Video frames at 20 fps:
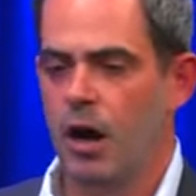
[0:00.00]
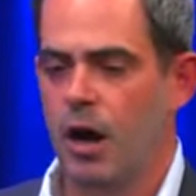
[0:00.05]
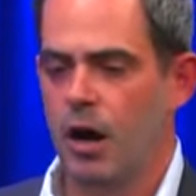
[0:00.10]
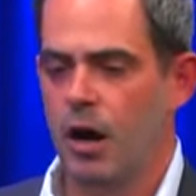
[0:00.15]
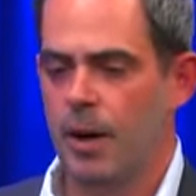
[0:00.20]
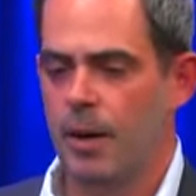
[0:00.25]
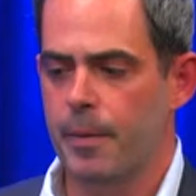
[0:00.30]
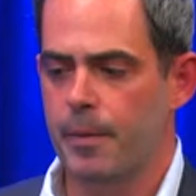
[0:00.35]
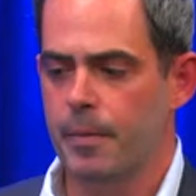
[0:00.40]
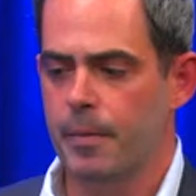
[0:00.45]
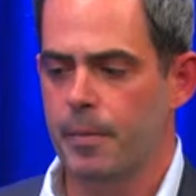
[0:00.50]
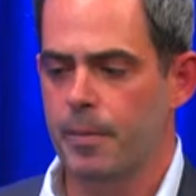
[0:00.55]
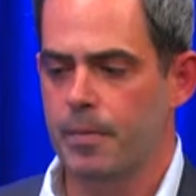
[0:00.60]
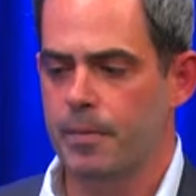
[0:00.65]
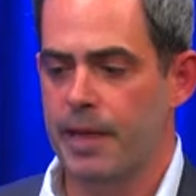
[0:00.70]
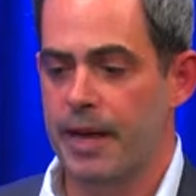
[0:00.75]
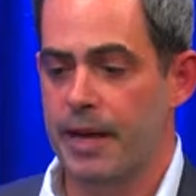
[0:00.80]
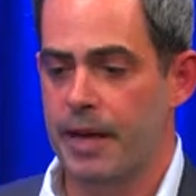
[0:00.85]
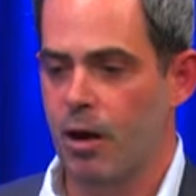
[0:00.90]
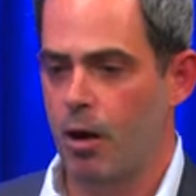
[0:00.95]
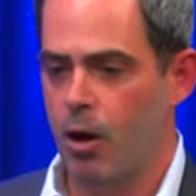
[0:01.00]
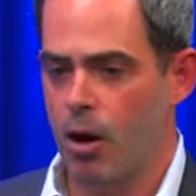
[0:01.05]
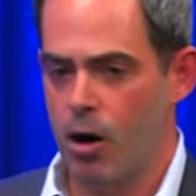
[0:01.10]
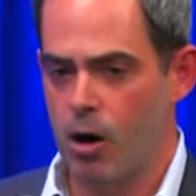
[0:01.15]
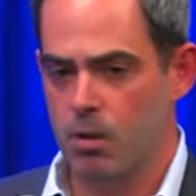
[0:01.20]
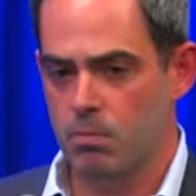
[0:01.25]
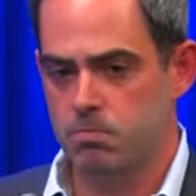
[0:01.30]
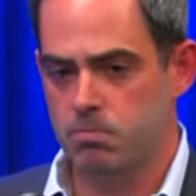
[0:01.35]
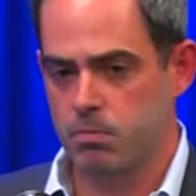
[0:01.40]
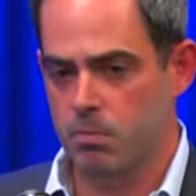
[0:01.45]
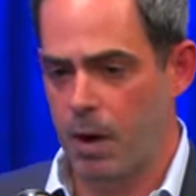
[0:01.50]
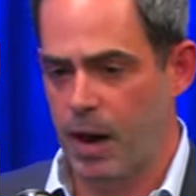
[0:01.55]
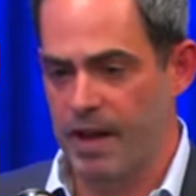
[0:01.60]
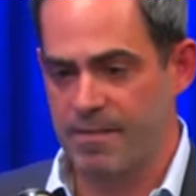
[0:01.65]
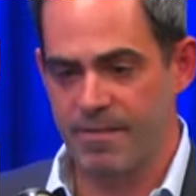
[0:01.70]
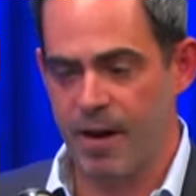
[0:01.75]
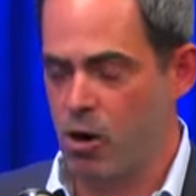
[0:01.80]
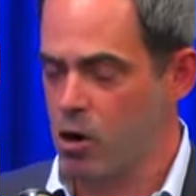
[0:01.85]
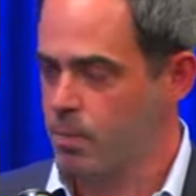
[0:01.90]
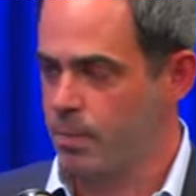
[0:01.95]
They are
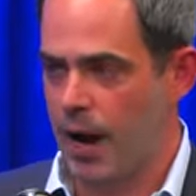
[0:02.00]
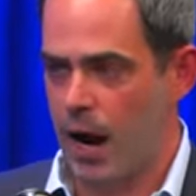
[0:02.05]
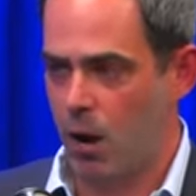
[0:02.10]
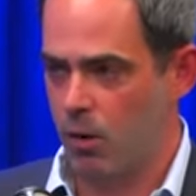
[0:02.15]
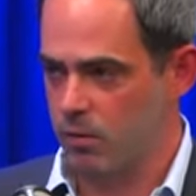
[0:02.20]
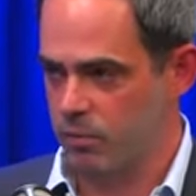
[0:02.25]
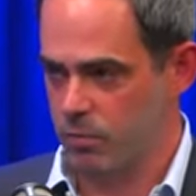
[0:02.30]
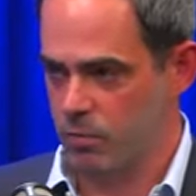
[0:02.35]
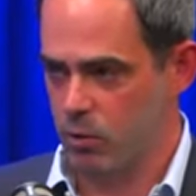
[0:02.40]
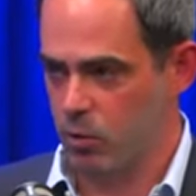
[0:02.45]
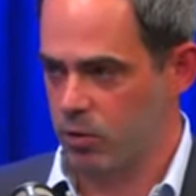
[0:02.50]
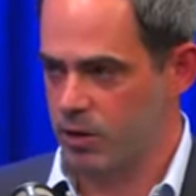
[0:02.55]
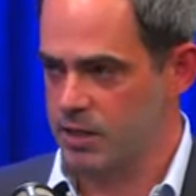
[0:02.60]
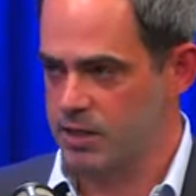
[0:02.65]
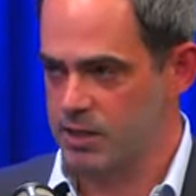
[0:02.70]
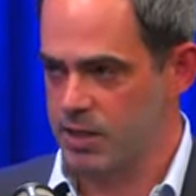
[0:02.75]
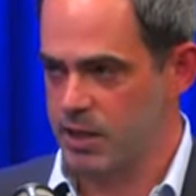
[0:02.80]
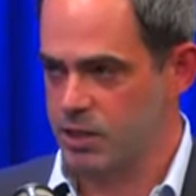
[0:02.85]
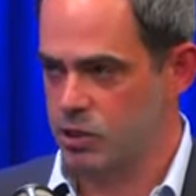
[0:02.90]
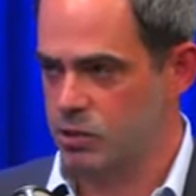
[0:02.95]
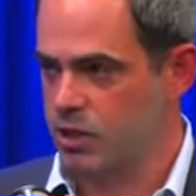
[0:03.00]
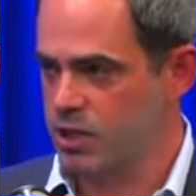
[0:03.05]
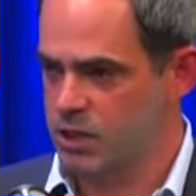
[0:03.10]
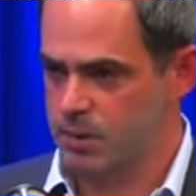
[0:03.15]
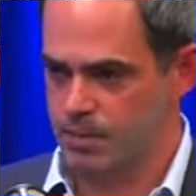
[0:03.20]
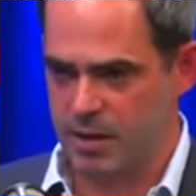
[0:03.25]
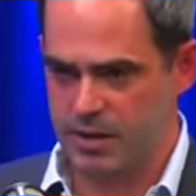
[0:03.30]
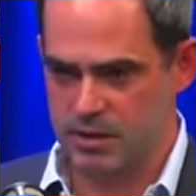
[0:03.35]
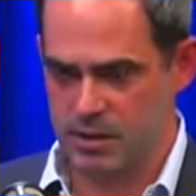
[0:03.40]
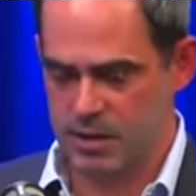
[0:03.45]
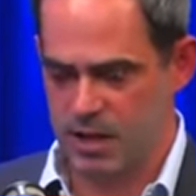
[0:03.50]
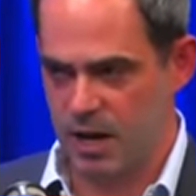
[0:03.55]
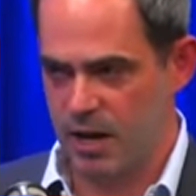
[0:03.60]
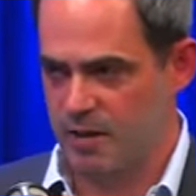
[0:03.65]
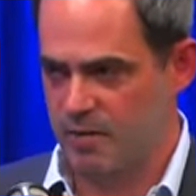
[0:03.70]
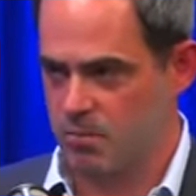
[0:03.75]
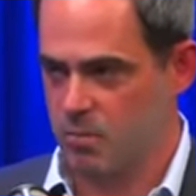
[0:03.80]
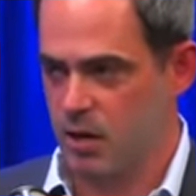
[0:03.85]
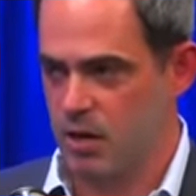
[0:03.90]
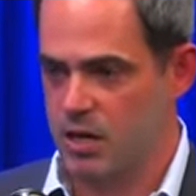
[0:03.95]
a very powerful organization that spends a
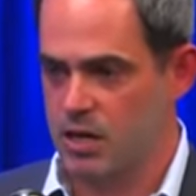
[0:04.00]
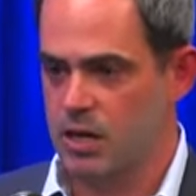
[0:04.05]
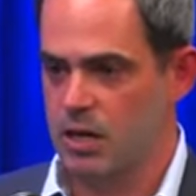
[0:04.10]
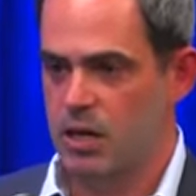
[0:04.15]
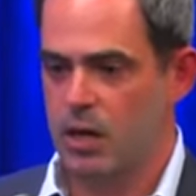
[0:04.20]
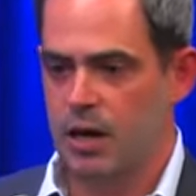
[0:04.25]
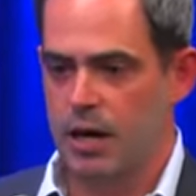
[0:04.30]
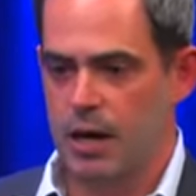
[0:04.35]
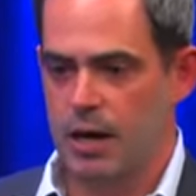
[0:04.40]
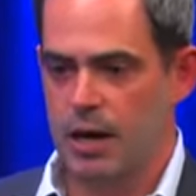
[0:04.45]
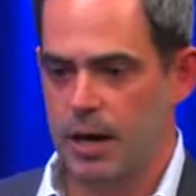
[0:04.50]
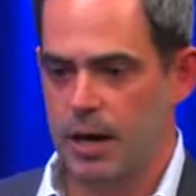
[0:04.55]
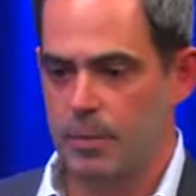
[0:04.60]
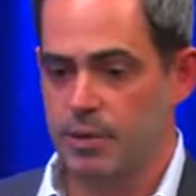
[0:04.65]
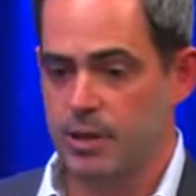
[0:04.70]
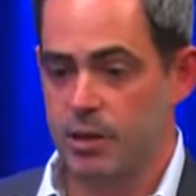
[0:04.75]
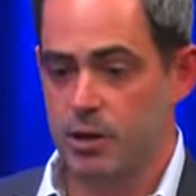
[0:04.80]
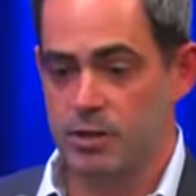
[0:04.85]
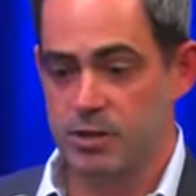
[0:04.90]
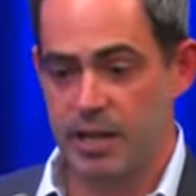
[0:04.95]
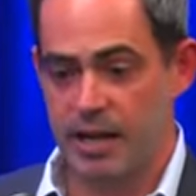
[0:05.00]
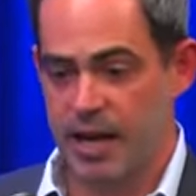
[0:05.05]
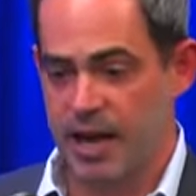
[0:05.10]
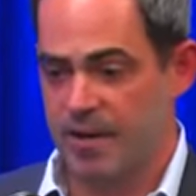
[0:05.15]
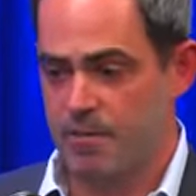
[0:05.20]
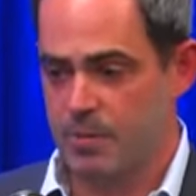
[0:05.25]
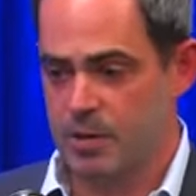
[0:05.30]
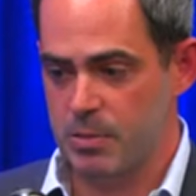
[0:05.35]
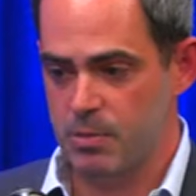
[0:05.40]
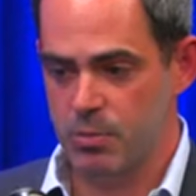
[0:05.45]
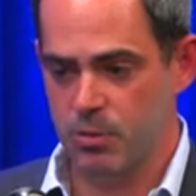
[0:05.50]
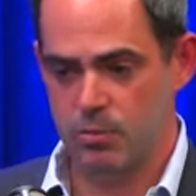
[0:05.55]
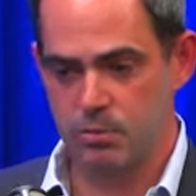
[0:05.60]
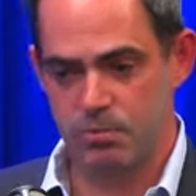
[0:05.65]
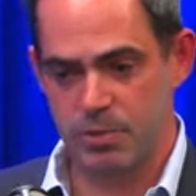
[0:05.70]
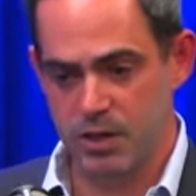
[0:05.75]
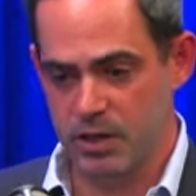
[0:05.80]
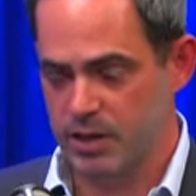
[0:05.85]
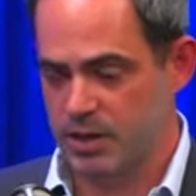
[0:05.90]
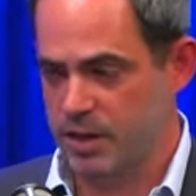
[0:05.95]
lot of money because they have
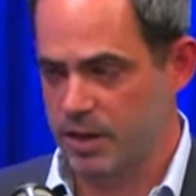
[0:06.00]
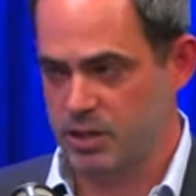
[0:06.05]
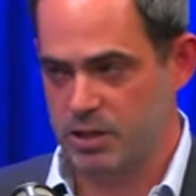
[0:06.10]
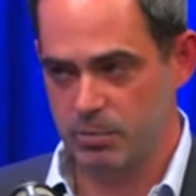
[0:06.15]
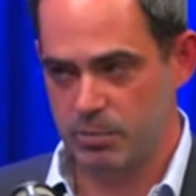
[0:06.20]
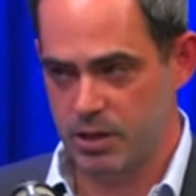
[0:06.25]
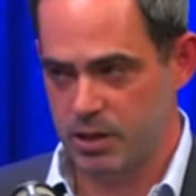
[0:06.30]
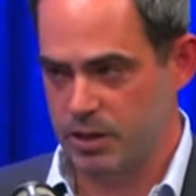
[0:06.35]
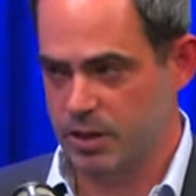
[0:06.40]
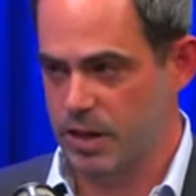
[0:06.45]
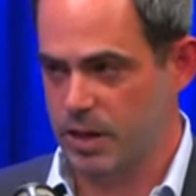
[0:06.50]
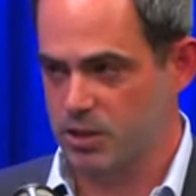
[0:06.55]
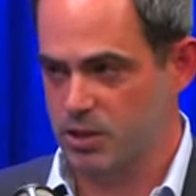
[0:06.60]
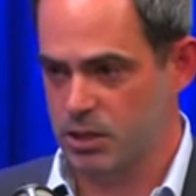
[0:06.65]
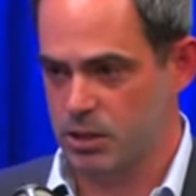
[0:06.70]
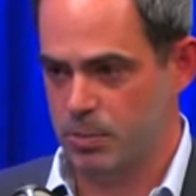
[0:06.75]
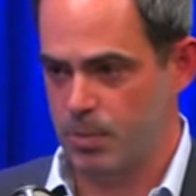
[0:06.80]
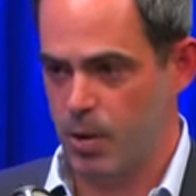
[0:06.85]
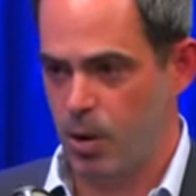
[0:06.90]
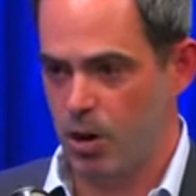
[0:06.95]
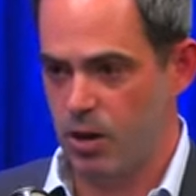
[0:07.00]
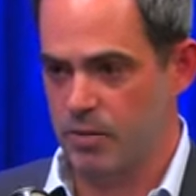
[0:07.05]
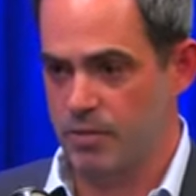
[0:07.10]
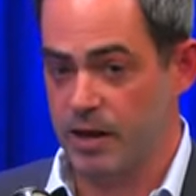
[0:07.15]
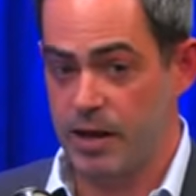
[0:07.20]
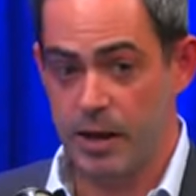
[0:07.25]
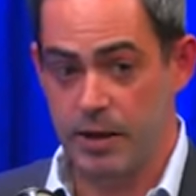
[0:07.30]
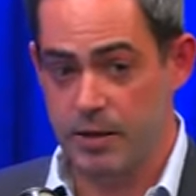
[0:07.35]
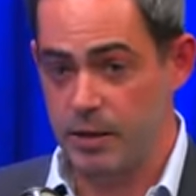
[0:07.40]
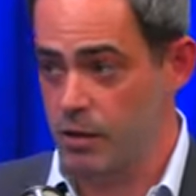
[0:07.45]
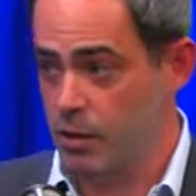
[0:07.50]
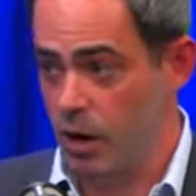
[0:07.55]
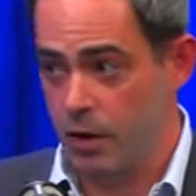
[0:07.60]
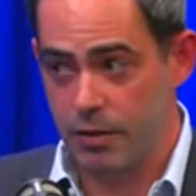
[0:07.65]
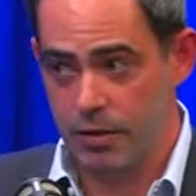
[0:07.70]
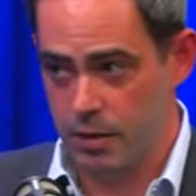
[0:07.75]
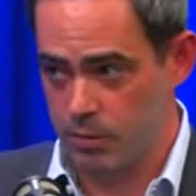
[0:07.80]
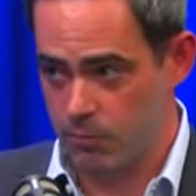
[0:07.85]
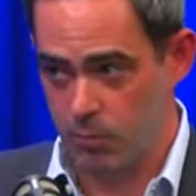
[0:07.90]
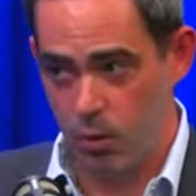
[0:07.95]
people, billionaires and millionaires, as a part of it.
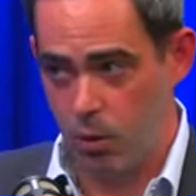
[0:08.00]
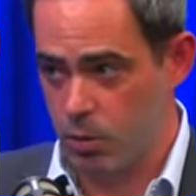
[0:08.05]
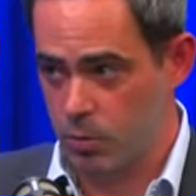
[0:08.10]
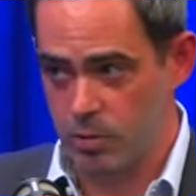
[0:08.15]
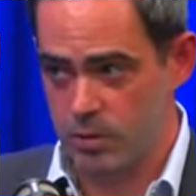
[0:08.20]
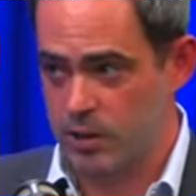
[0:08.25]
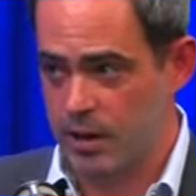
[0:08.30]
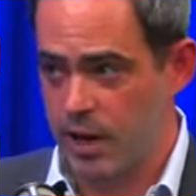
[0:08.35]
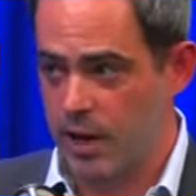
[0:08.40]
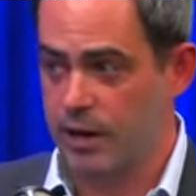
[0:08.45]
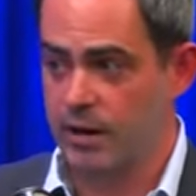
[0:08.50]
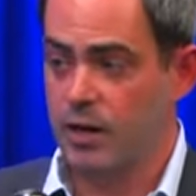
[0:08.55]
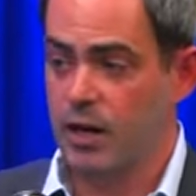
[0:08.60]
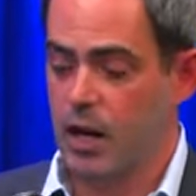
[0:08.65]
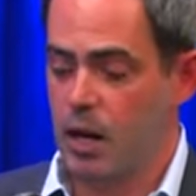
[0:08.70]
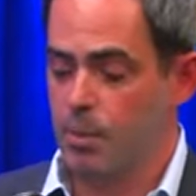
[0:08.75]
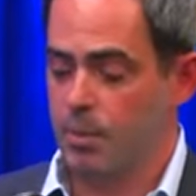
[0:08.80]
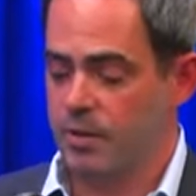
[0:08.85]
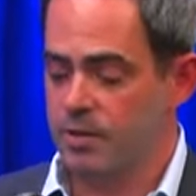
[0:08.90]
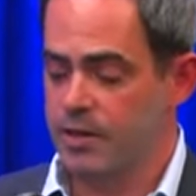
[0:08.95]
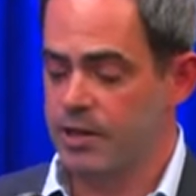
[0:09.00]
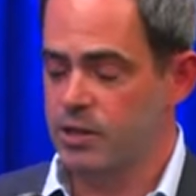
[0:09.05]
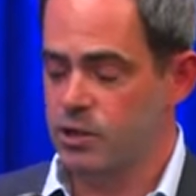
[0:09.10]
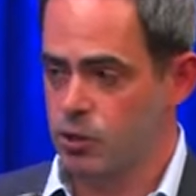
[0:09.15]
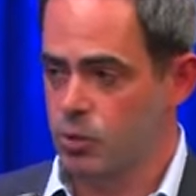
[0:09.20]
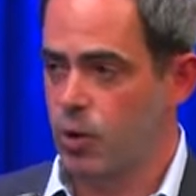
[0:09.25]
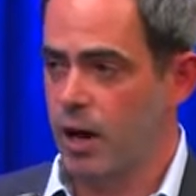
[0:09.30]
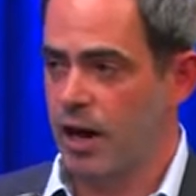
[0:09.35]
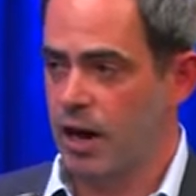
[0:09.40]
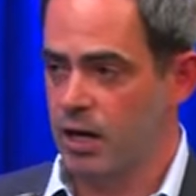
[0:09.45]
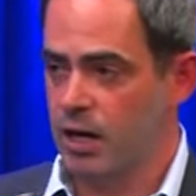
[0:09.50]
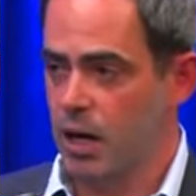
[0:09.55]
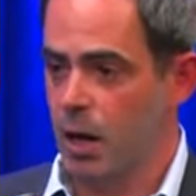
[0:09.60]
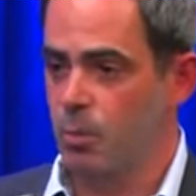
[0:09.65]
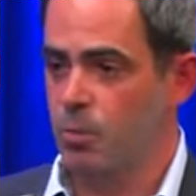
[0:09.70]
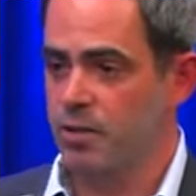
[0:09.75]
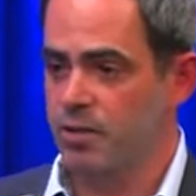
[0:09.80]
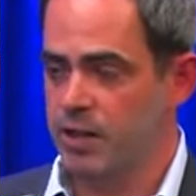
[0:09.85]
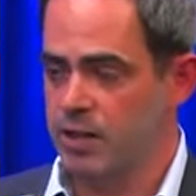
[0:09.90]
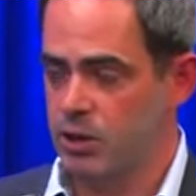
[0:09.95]
Nothing wrong with that, but they do
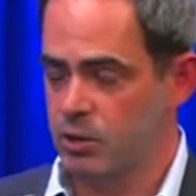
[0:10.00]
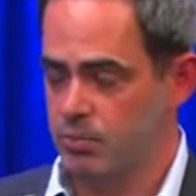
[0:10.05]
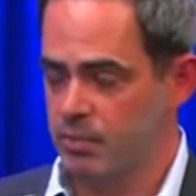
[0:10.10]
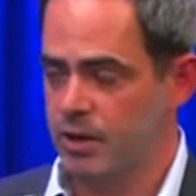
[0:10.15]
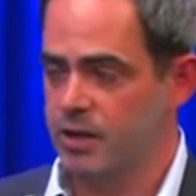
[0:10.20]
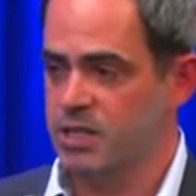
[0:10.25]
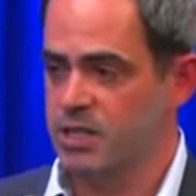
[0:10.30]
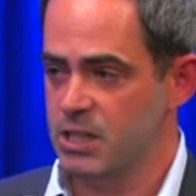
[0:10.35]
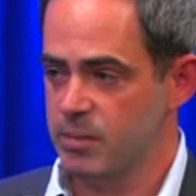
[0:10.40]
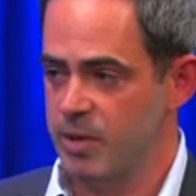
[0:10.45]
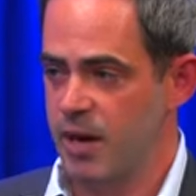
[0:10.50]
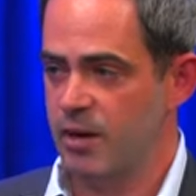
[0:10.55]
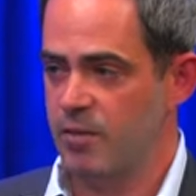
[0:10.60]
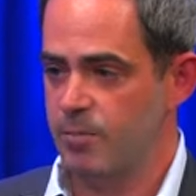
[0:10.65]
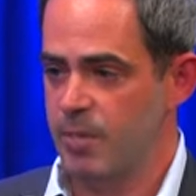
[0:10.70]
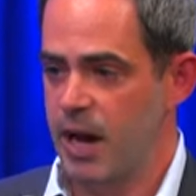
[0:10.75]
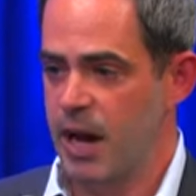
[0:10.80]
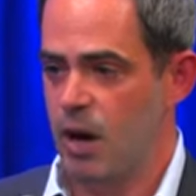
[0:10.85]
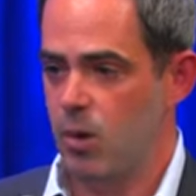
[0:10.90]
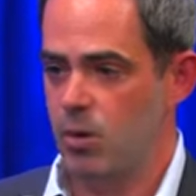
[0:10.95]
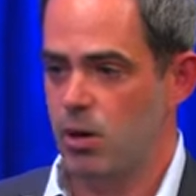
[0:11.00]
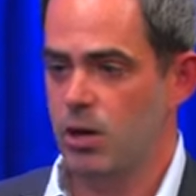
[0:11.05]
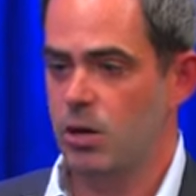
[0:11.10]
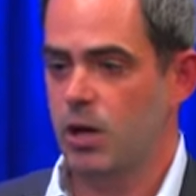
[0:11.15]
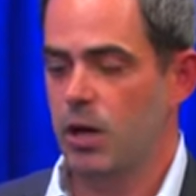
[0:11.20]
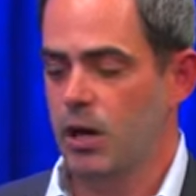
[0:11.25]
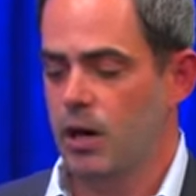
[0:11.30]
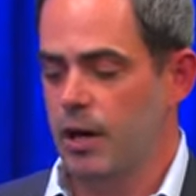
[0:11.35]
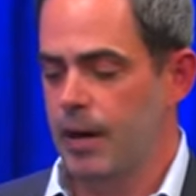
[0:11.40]
come with a tremendous amount of power.